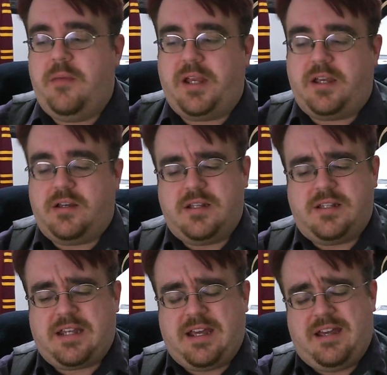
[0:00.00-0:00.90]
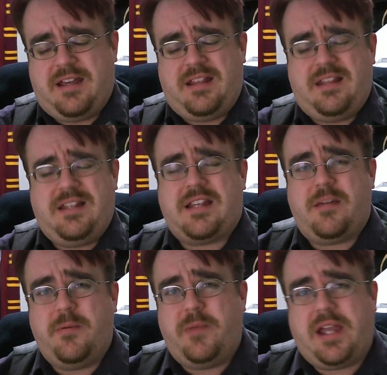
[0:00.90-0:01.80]
because this
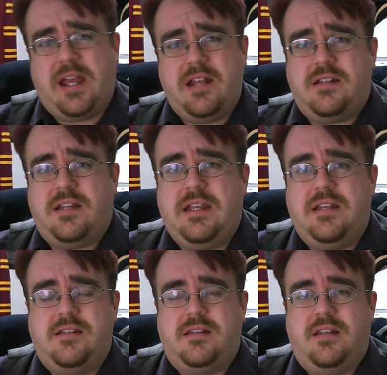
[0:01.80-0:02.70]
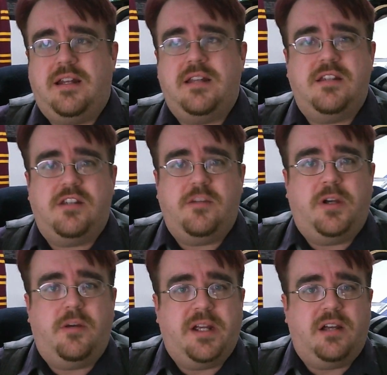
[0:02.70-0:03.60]
coming weekend is the London Super
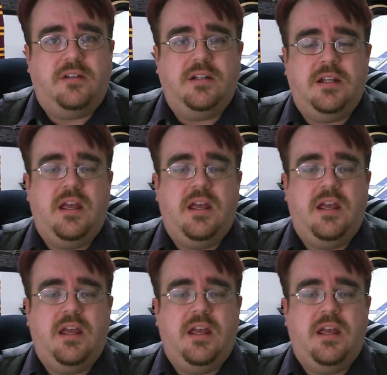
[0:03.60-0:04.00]
Comic Con,